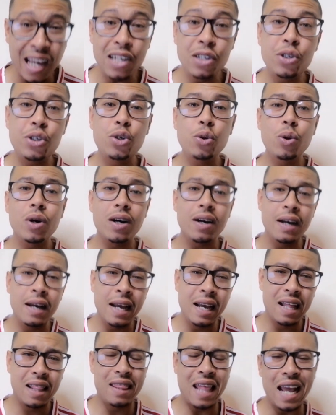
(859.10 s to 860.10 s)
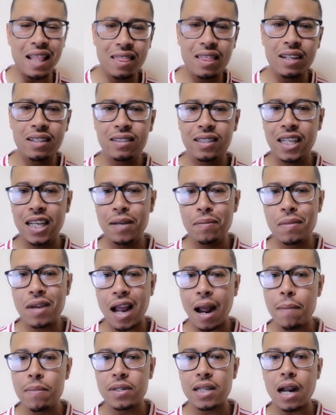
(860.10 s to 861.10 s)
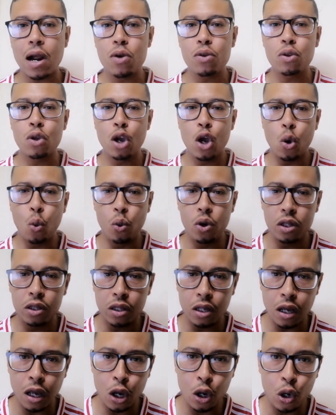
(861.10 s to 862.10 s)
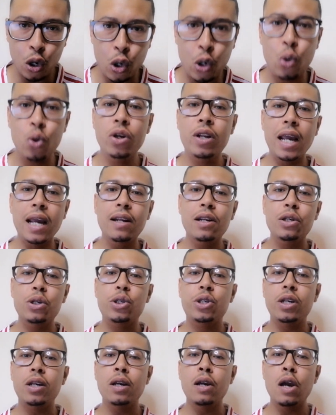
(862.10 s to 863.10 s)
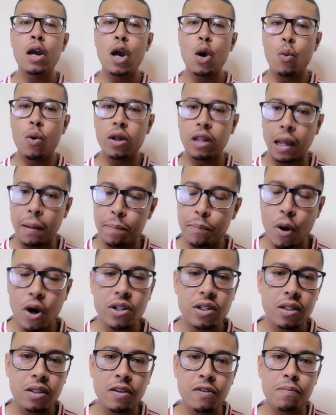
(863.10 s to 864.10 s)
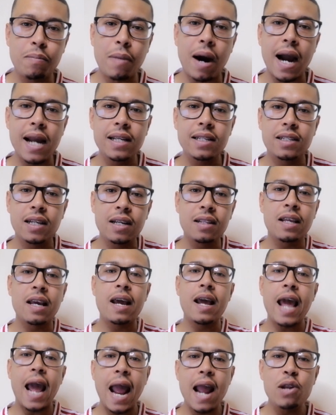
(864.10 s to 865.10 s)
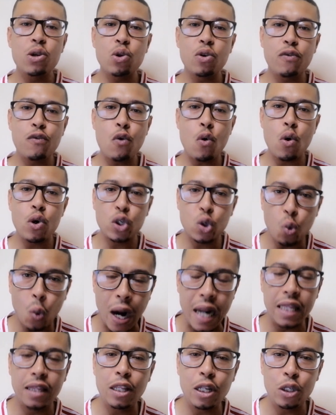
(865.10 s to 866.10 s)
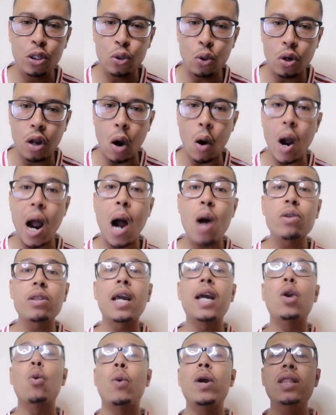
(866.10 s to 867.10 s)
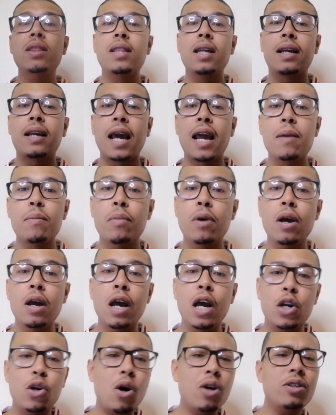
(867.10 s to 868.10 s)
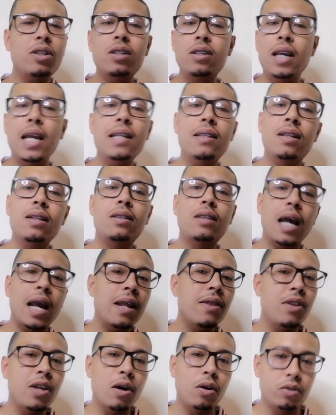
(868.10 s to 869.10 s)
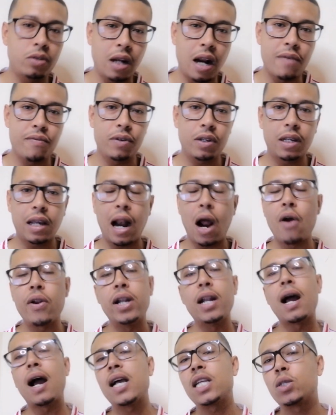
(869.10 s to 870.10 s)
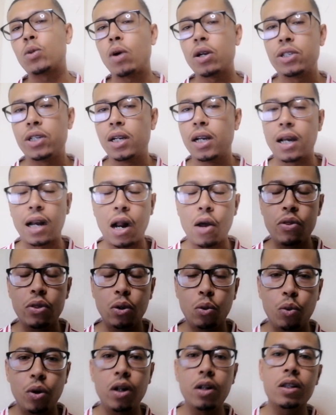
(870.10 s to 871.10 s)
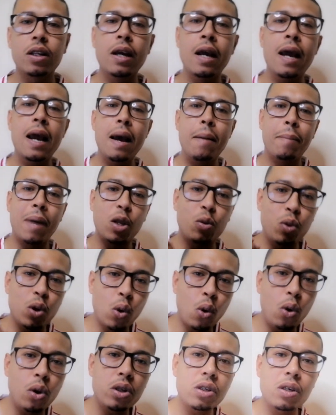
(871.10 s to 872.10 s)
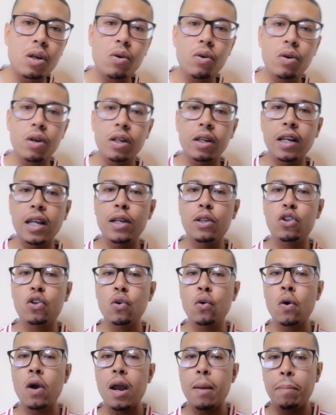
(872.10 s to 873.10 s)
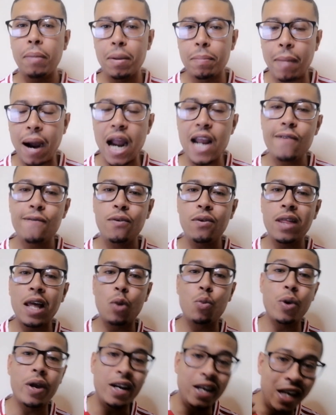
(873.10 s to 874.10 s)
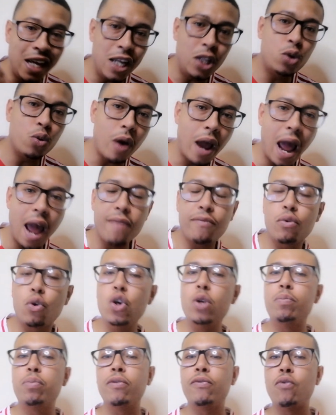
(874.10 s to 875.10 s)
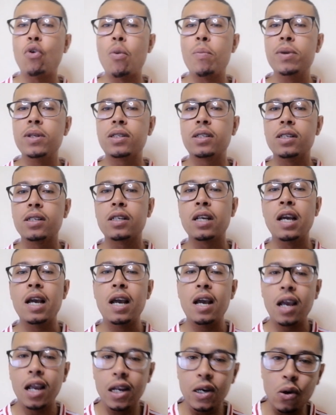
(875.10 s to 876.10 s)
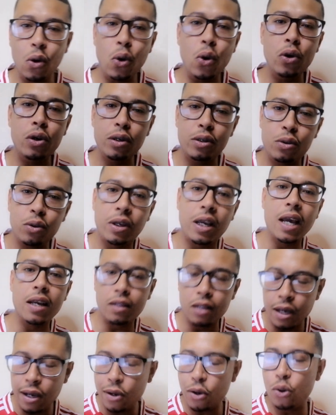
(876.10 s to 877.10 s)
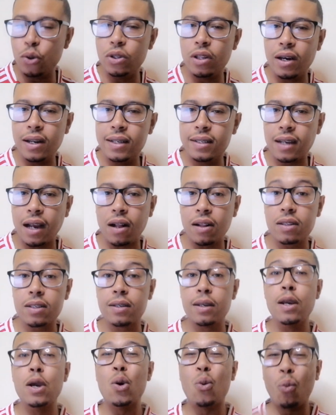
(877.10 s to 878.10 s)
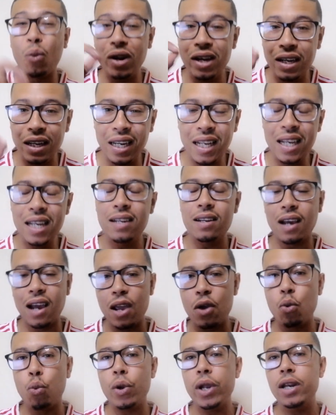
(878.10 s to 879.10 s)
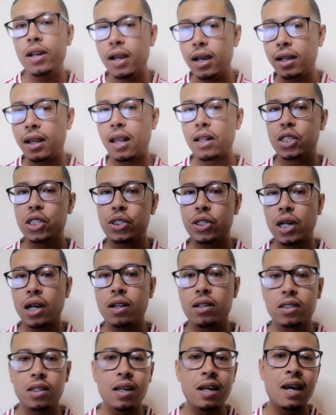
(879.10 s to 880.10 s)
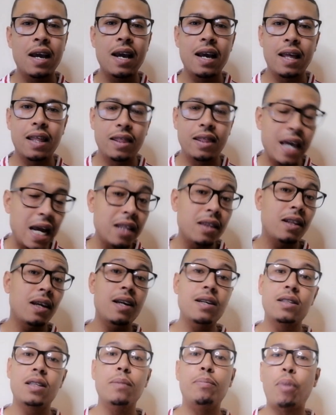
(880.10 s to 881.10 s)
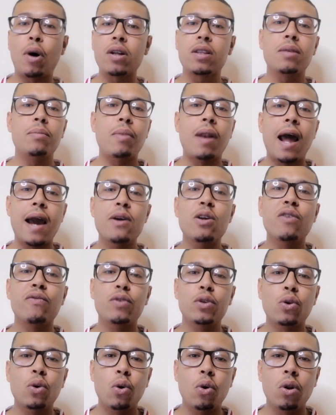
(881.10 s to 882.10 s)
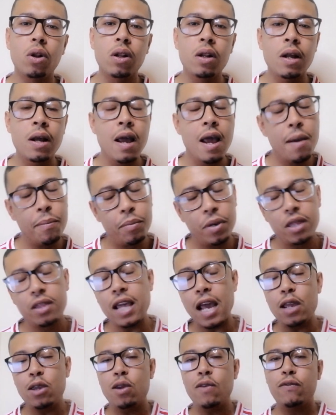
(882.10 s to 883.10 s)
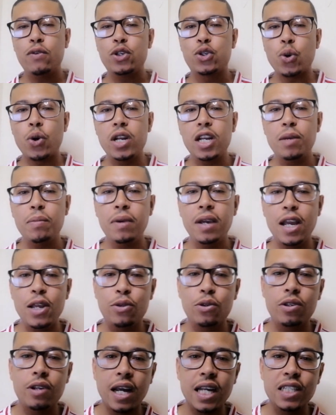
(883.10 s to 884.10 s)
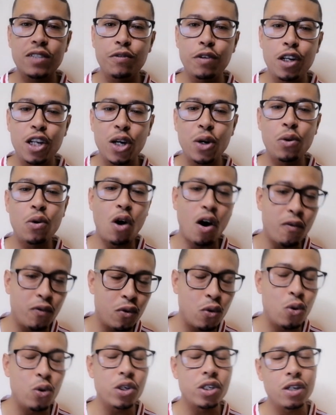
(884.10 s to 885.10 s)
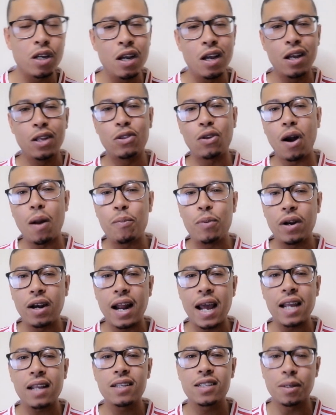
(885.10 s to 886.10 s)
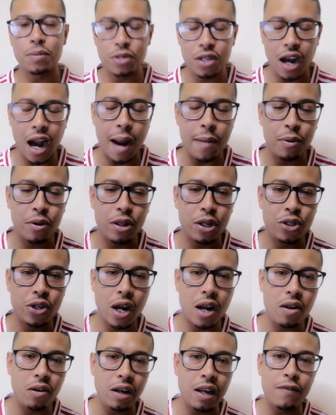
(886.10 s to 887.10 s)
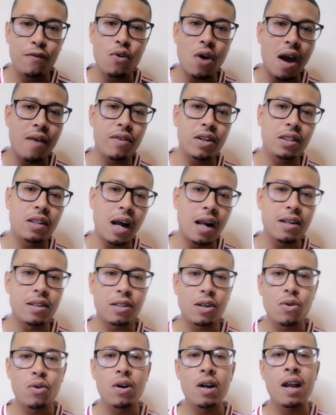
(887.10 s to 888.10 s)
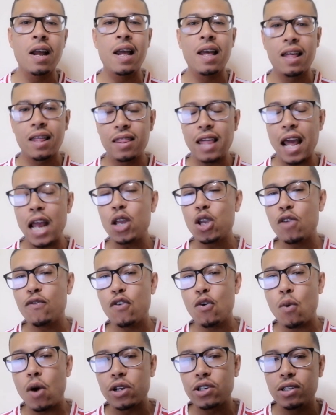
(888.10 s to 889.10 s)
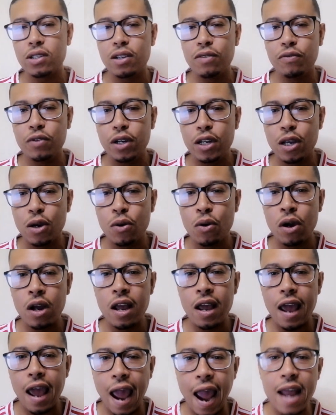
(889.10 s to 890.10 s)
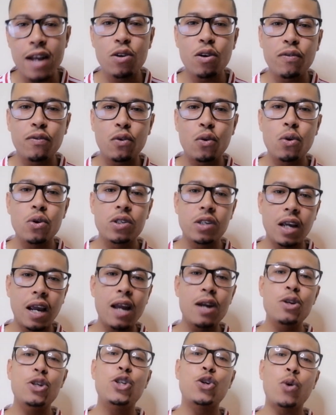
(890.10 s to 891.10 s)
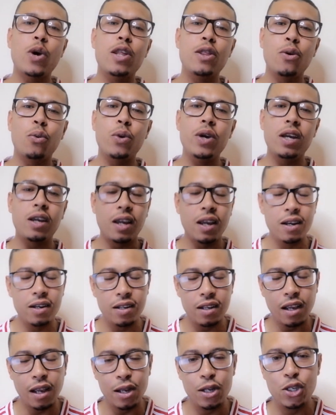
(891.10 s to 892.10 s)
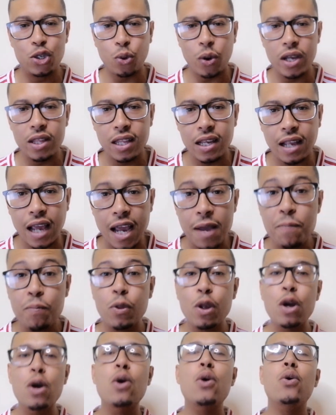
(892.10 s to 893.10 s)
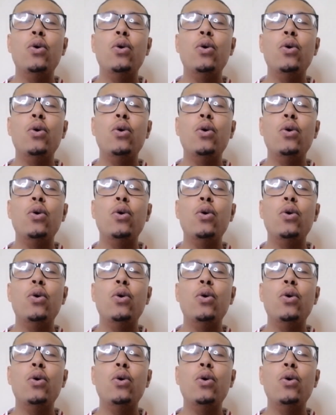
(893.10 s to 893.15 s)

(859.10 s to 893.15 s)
ensure that the team comes out with good energy, with a positive mindset, and, of course, wanting to go out and win the game. Not just entertain the Old Trafford crowd and us watching around the world, but we also need to be mindful that we need to have good performances in order to get good results. We need a win against Chelsea. That is the bottom line of it all. But thank you for joining me in today's video. Of course, drop a like, subscribe to the channel if you haven't done so. Thank you for watching the video. And of course, enjoy the weekend. Enjoy the game.